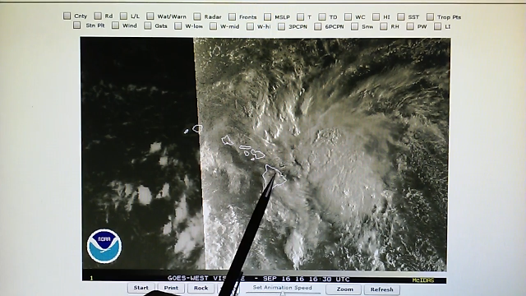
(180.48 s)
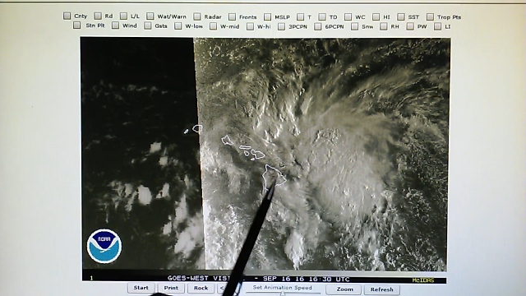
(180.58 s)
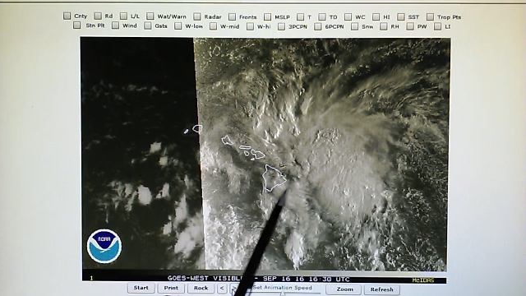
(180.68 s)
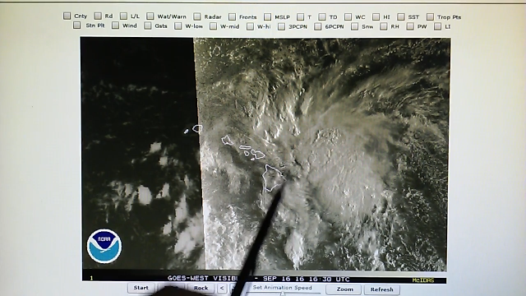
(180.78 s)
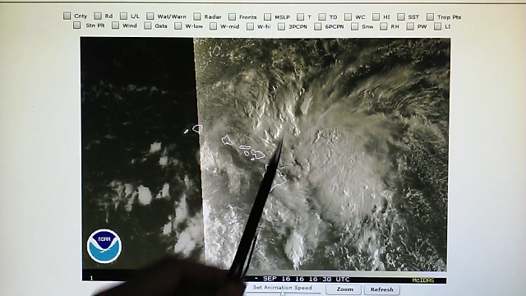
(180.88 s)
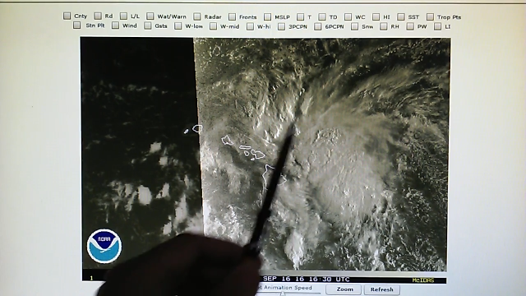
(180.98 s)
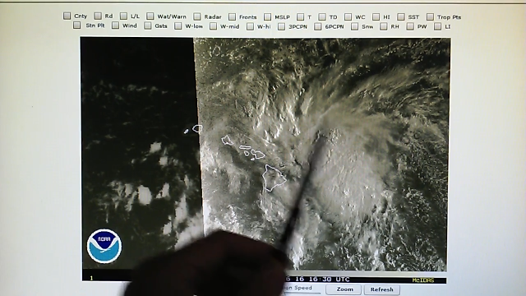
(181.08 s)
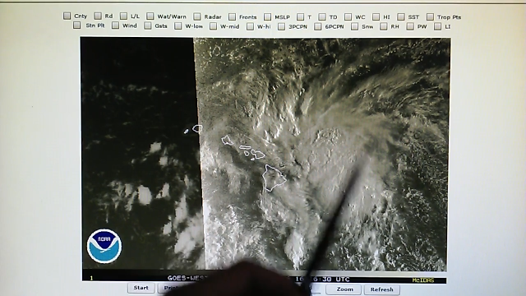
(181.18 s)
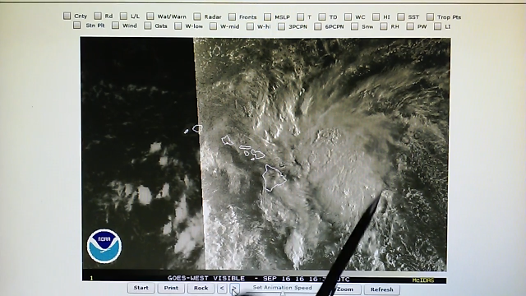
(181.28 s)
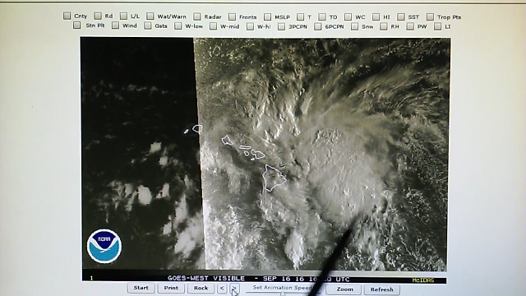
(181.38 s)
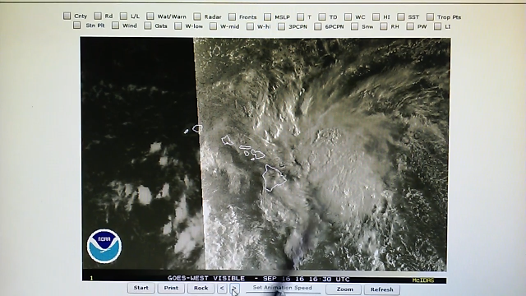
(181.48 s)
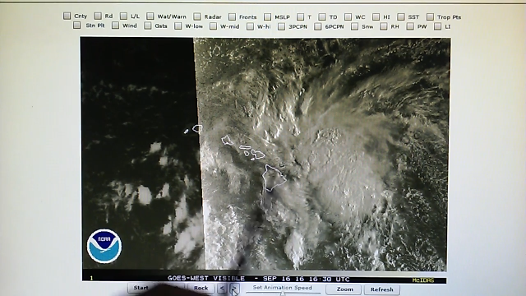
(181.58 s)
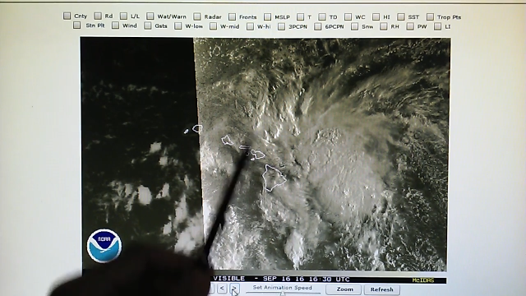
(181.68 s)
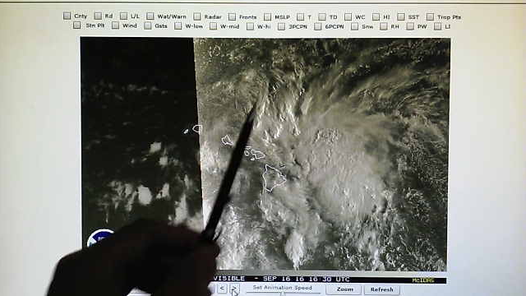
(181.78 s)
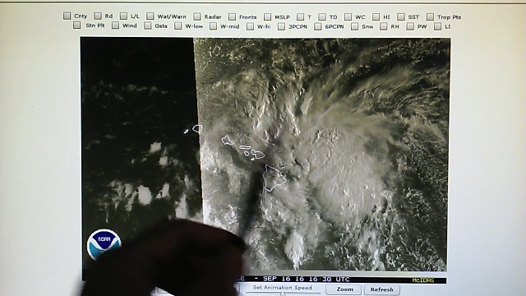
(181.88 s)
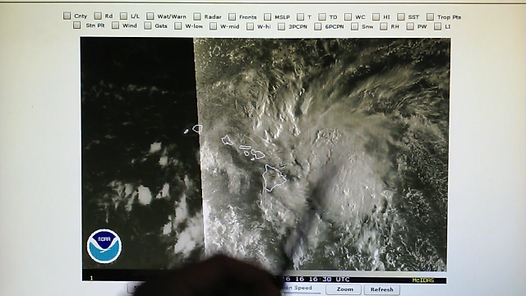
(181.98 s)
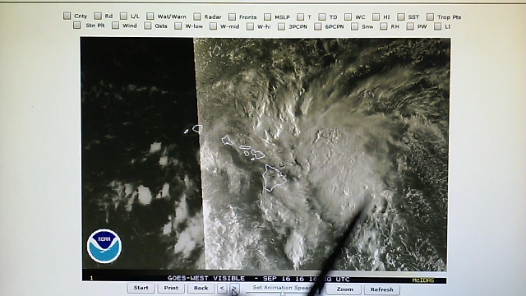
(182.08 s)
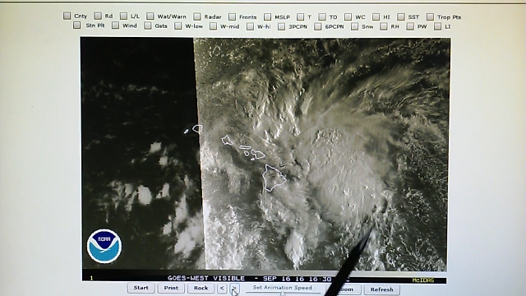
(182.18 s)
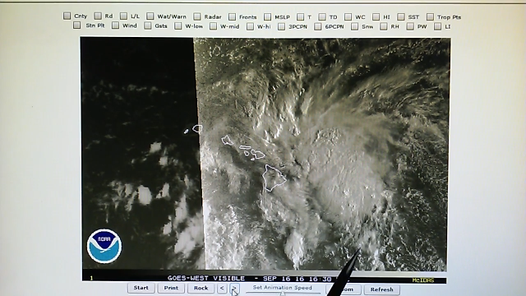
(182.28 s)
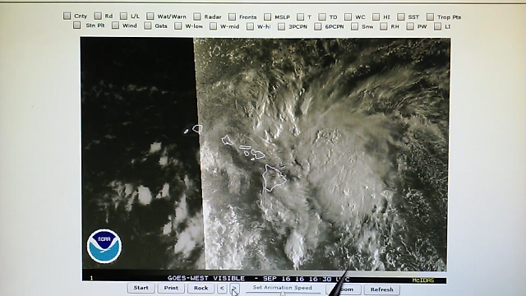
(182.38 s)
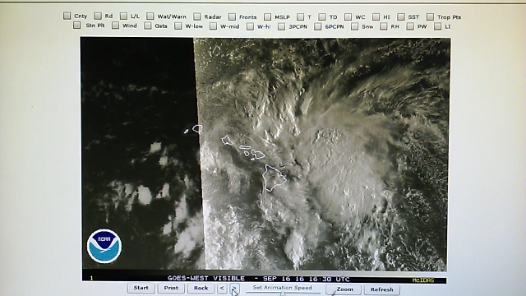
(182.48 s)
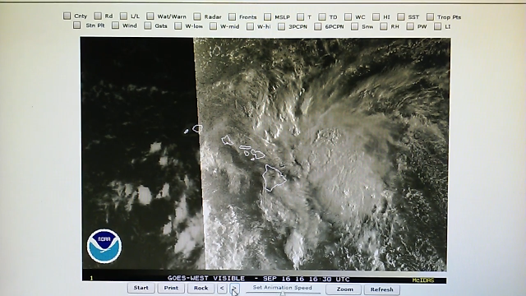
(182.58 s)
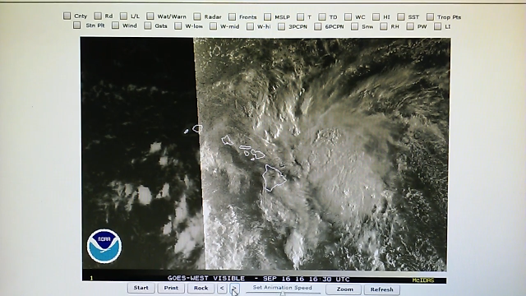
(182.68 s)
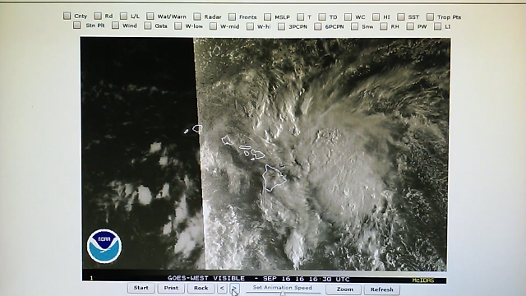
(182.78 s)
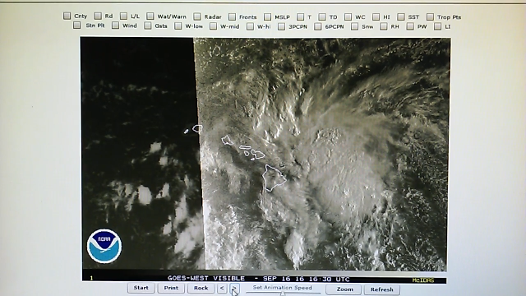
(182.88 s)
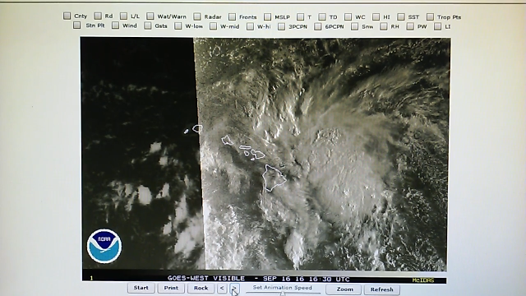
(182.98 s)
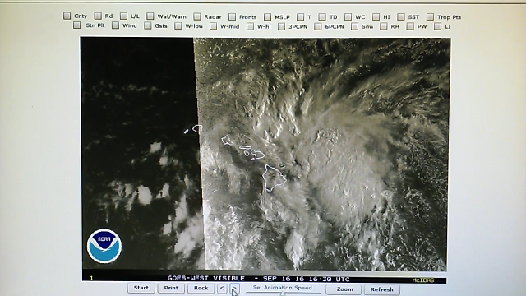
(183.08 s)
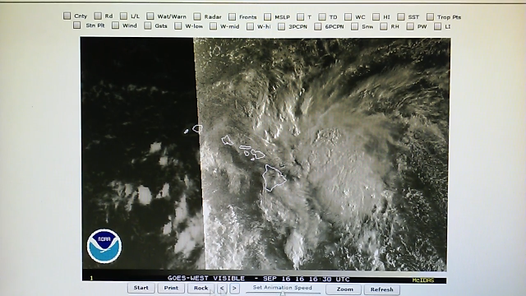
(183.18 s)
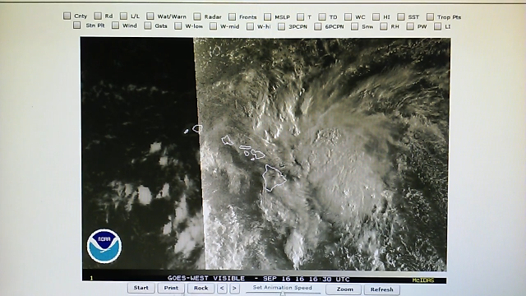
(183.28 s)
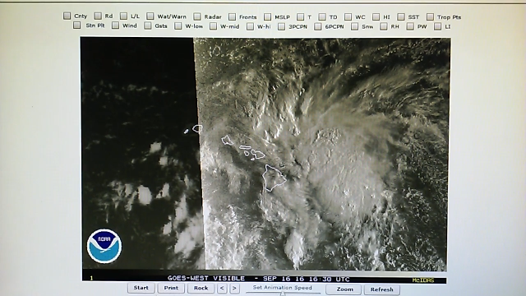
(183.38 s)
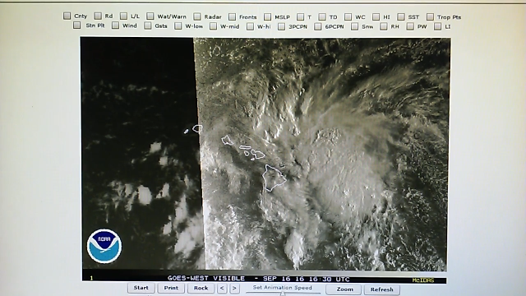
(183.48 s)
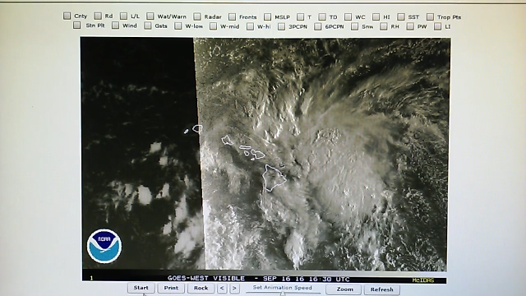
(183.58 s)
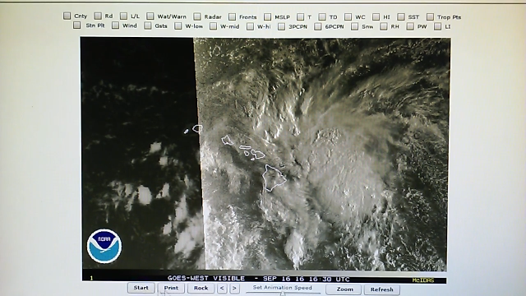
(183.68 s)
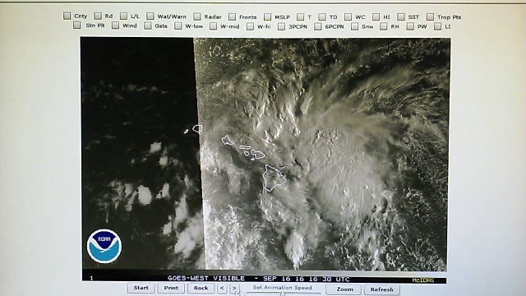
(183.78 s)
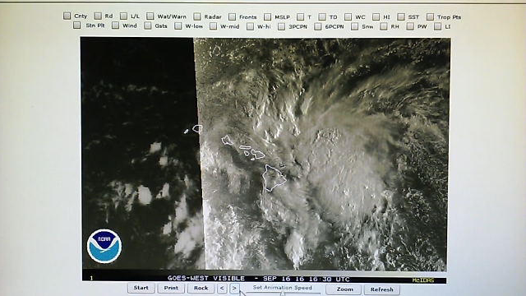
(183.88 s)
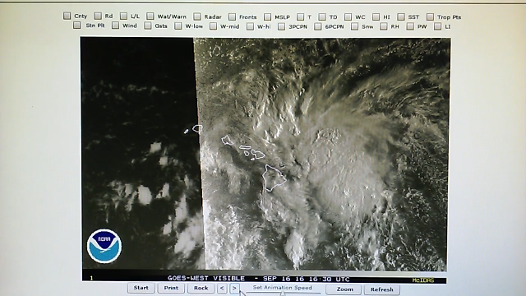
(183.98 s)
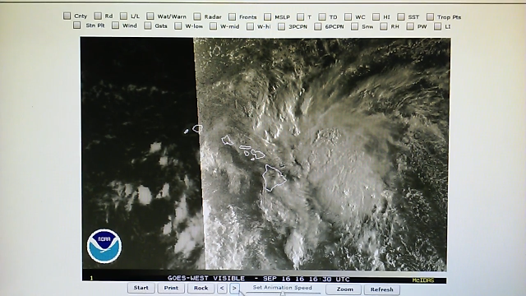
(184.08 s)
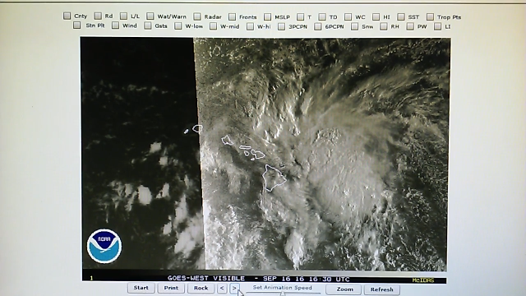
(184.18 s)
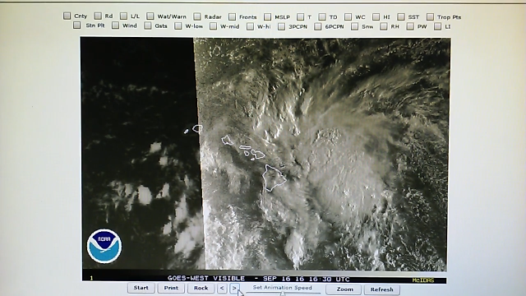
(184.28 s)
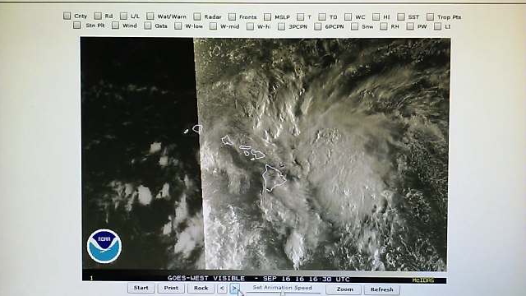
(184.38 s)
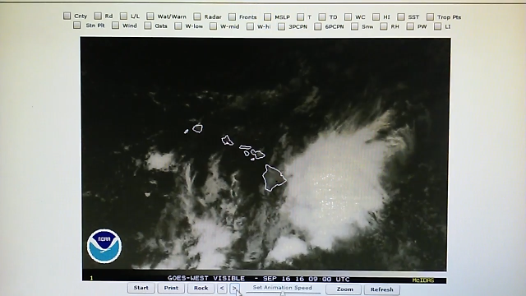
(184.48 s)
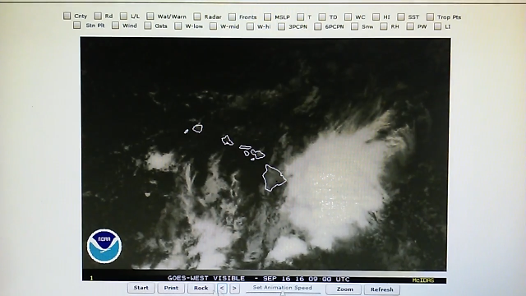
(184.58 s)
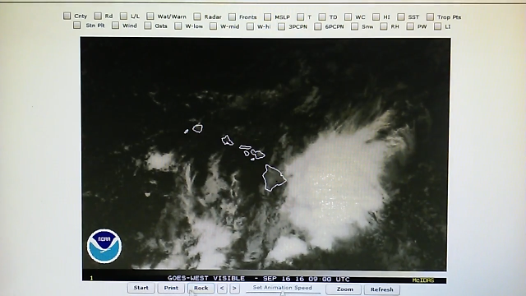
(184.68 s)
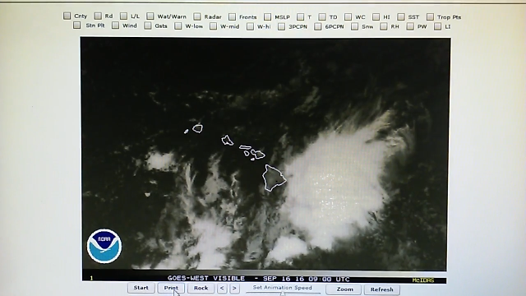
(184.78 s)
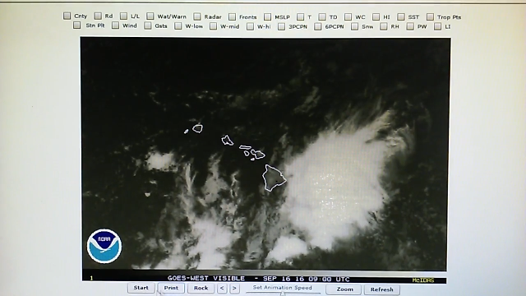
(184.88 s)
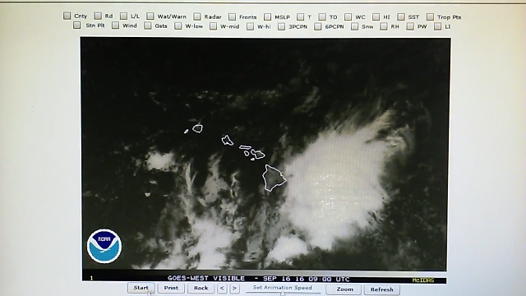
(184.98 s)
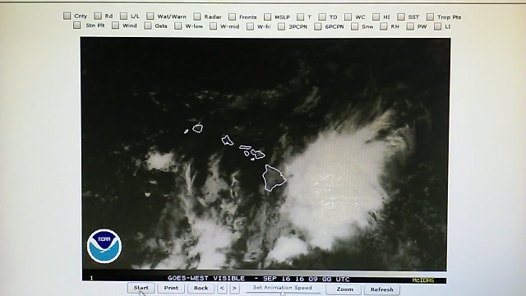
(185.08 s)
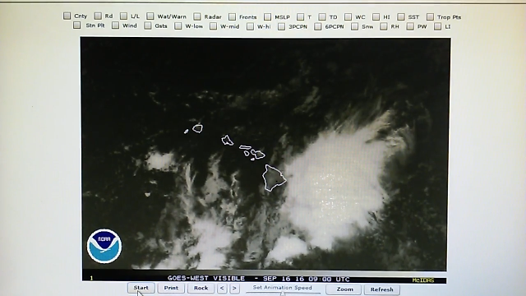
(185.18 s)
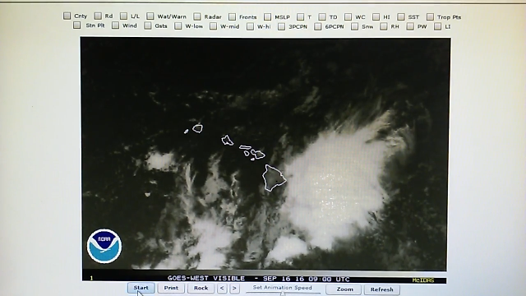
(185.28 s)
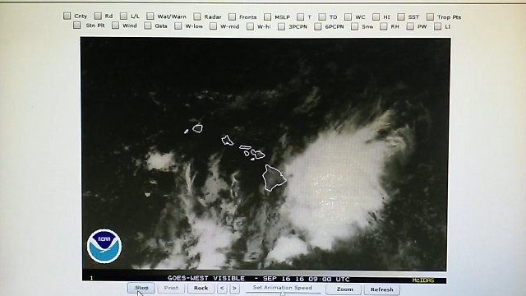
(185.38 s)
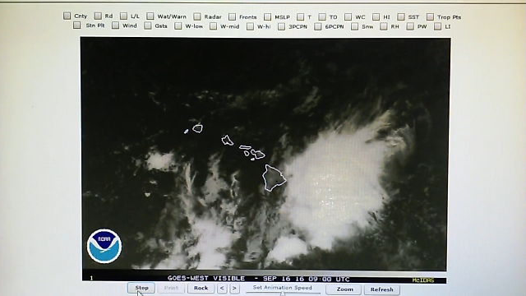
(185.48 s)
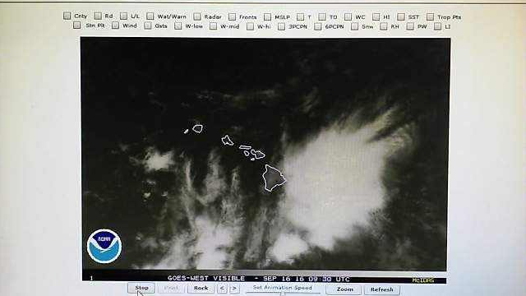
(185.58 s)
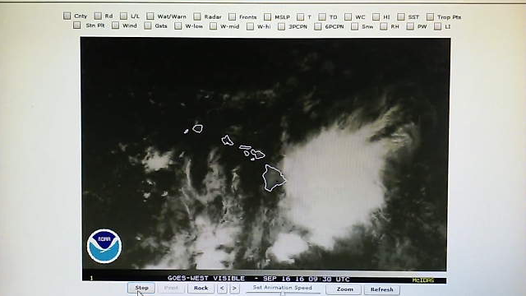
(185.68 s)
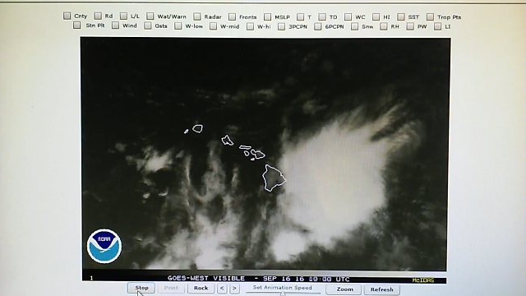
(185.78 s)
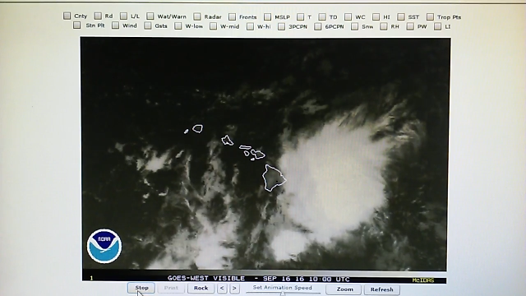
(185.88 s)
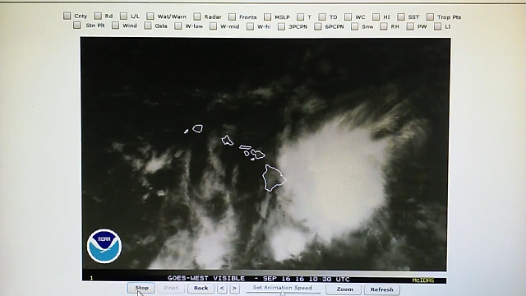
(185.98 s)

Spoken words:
Nobody's mouth can be seen.